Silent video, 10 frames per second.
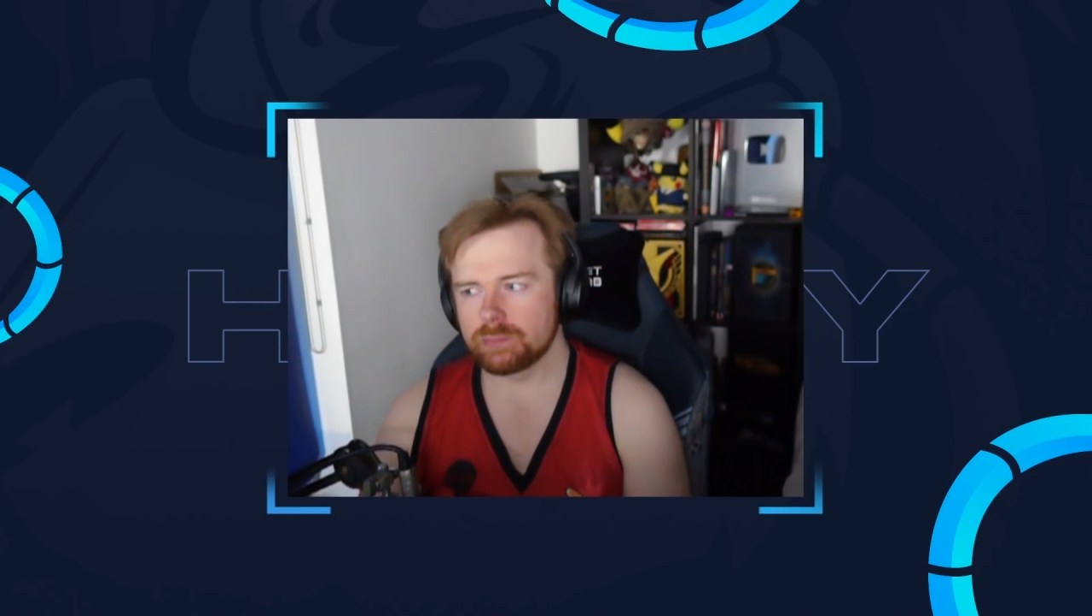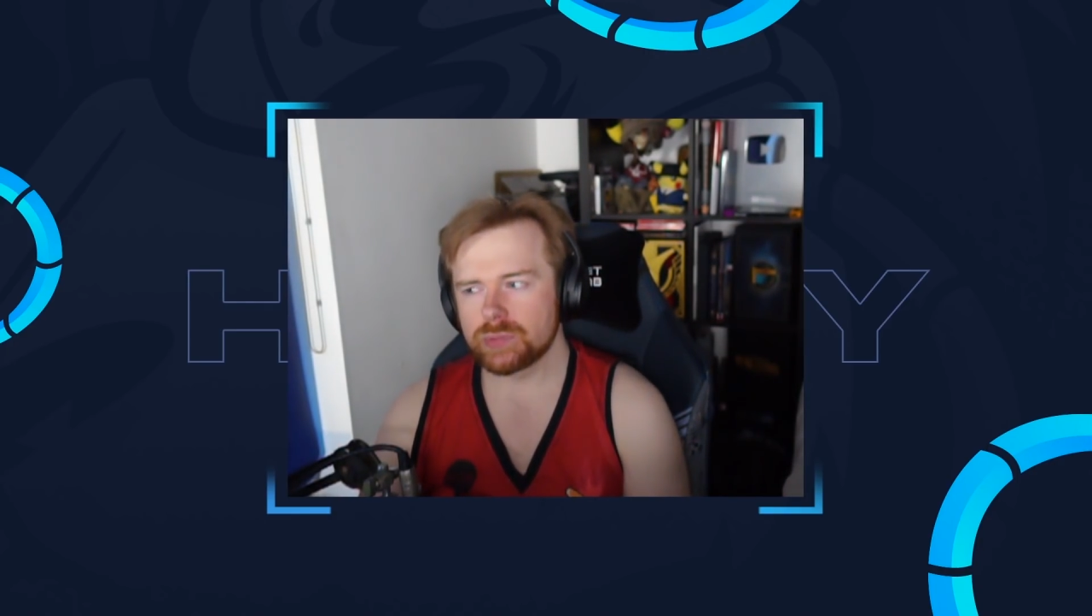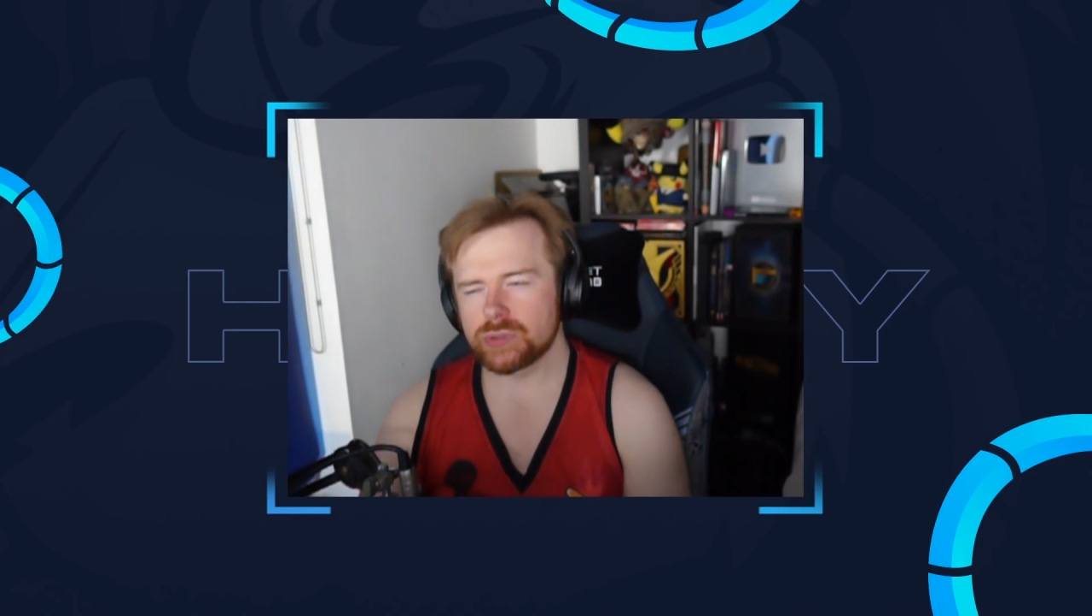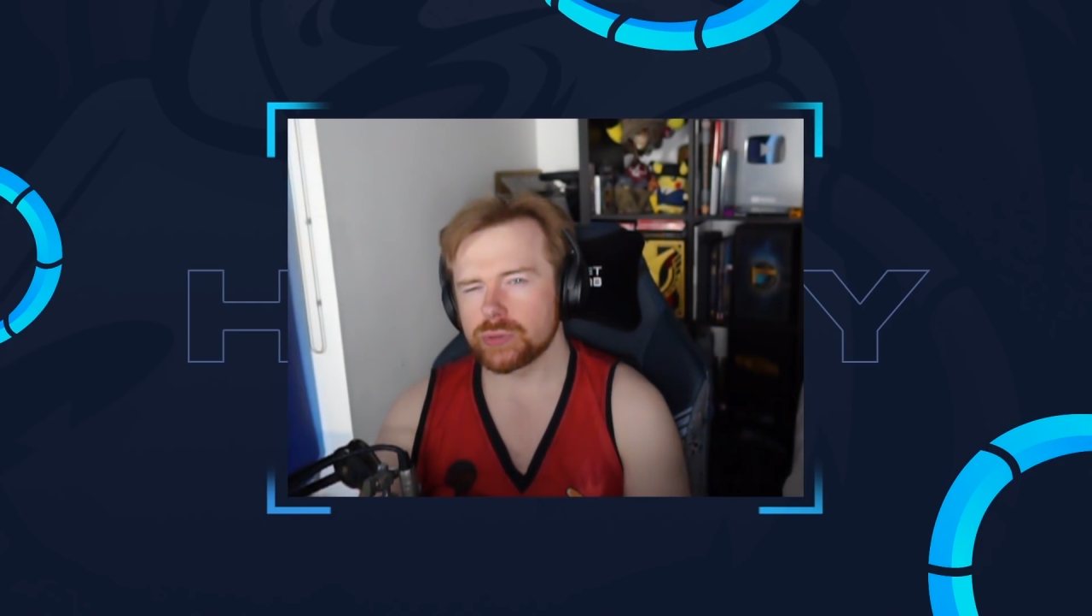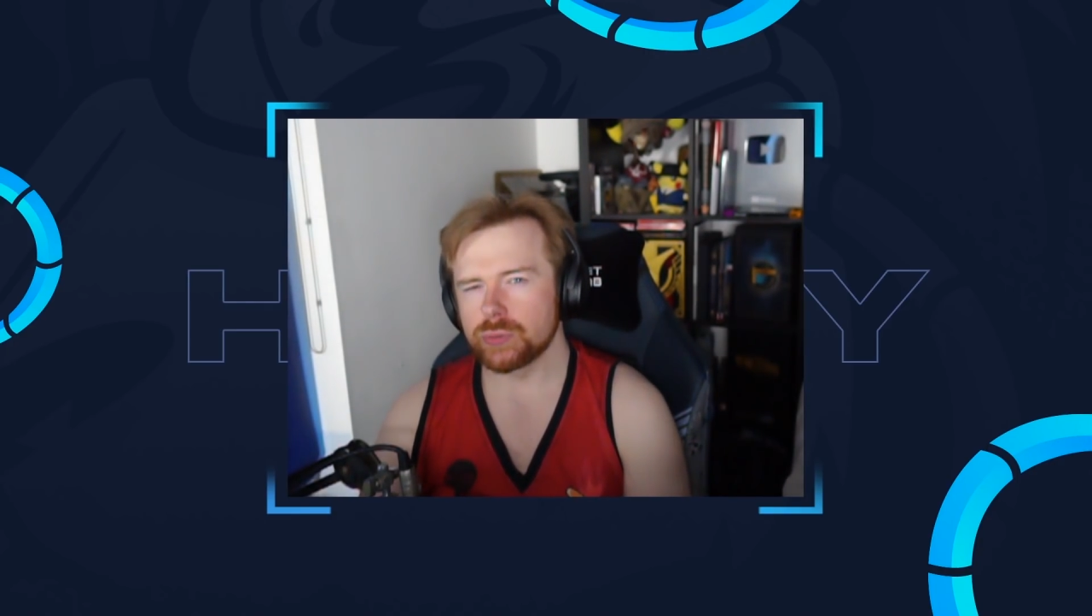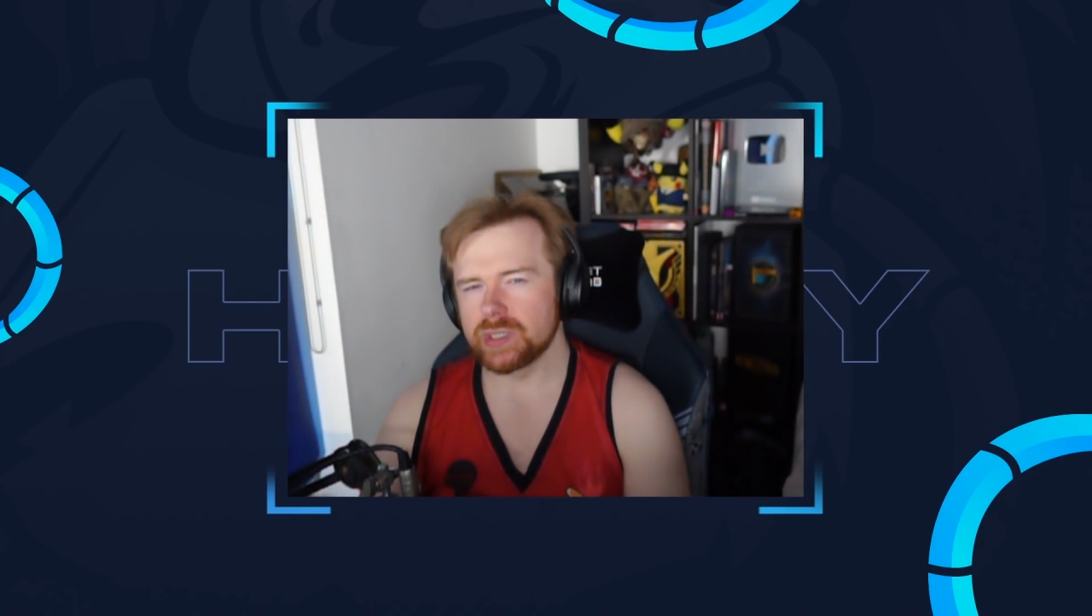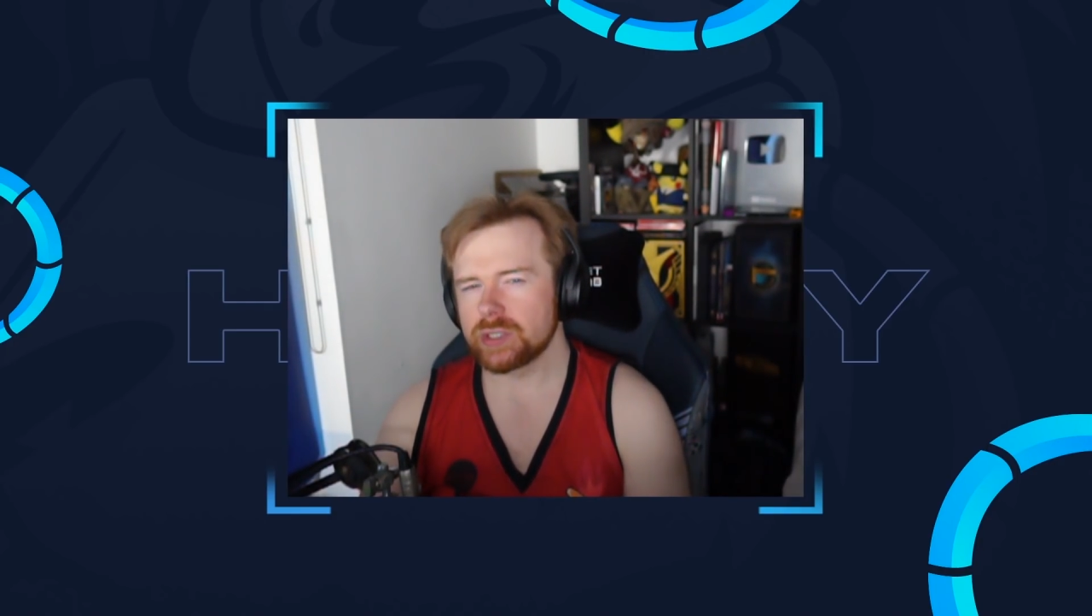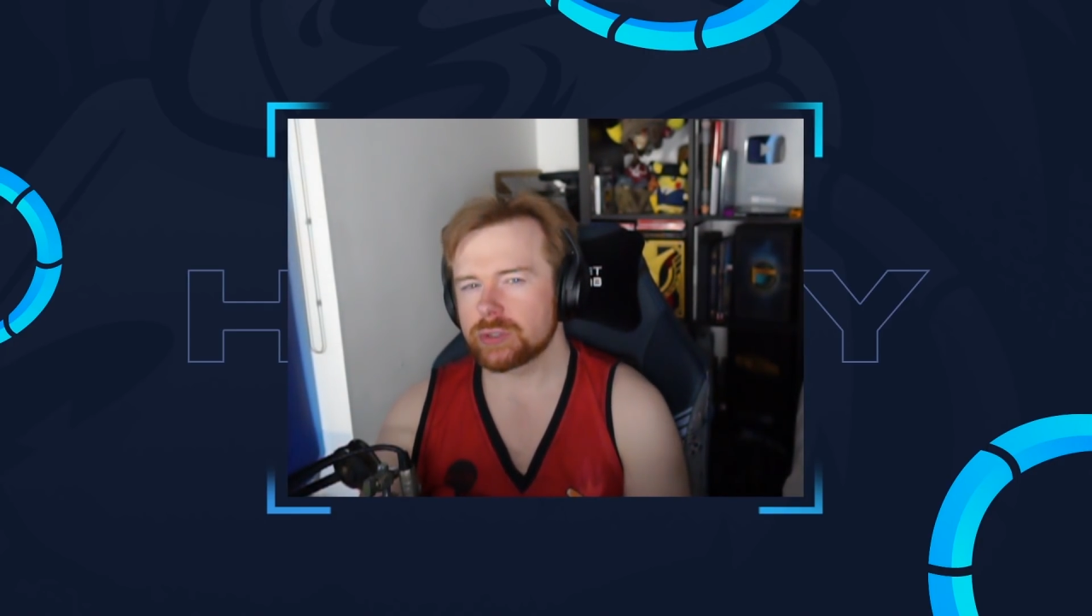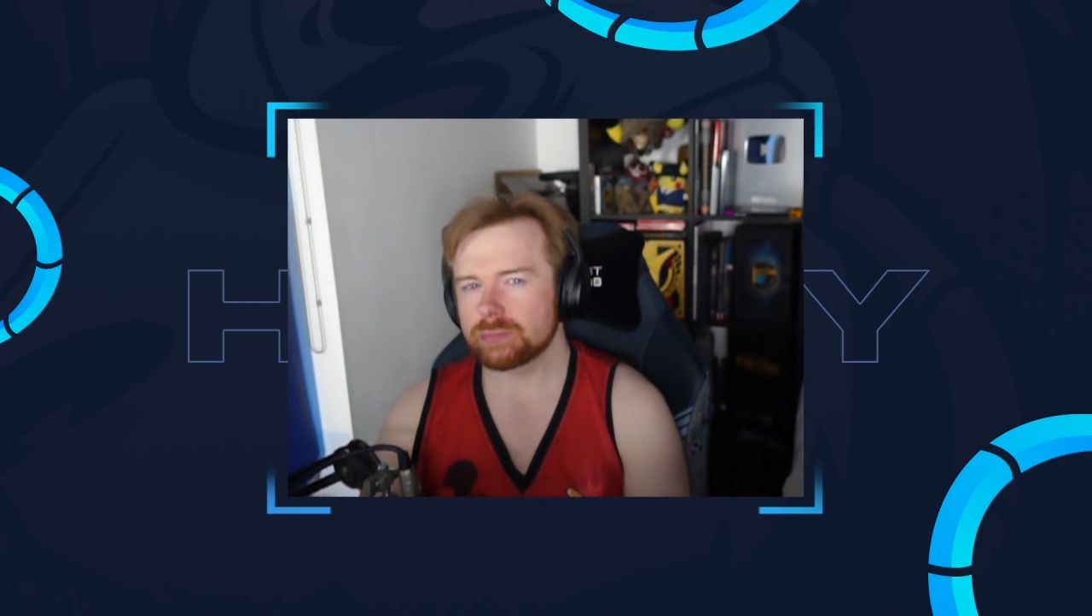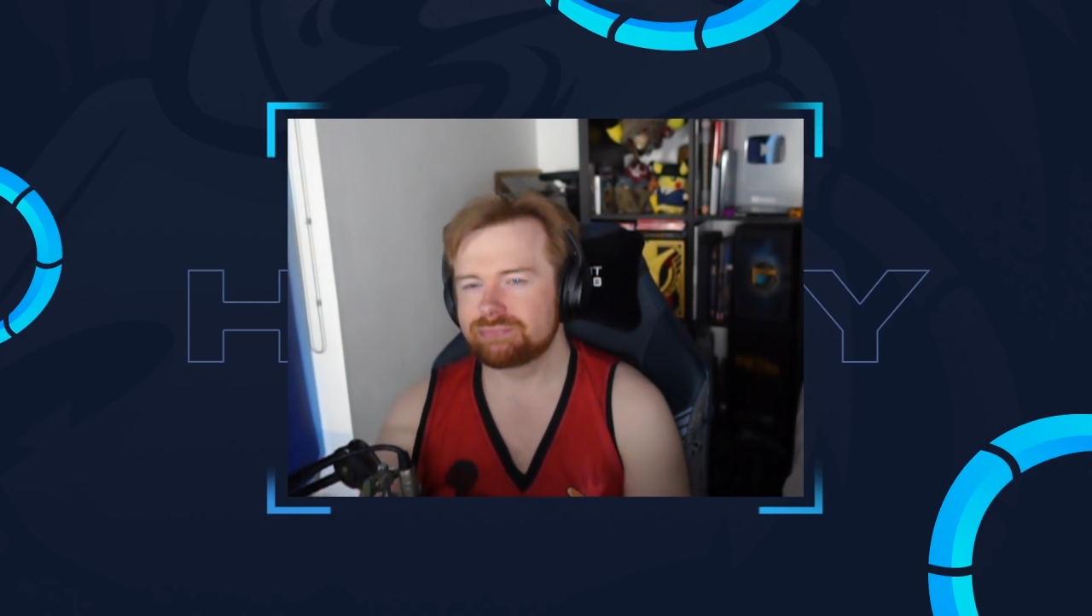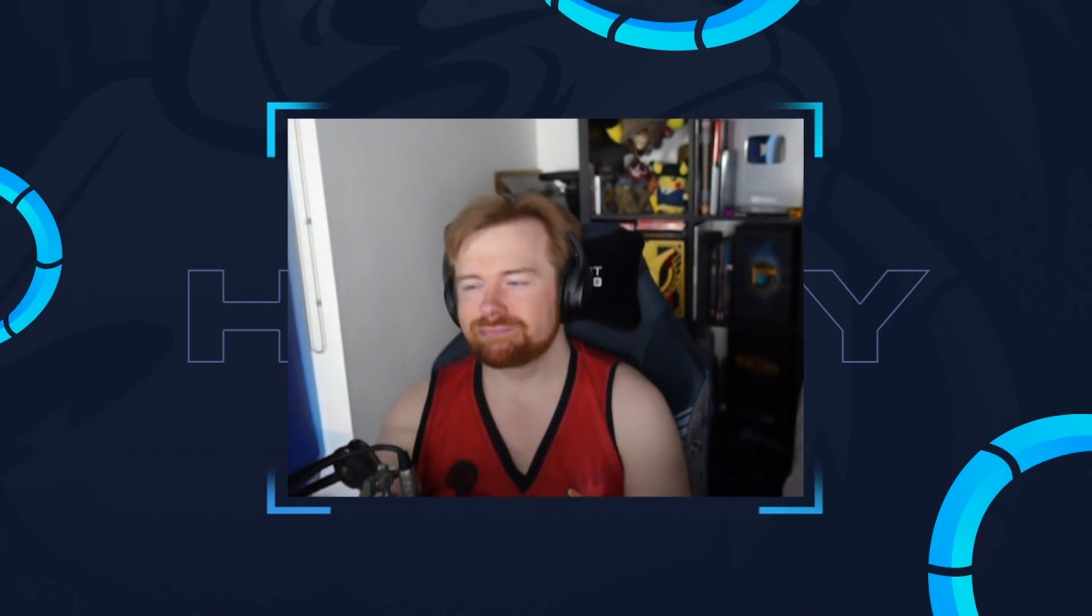soonish.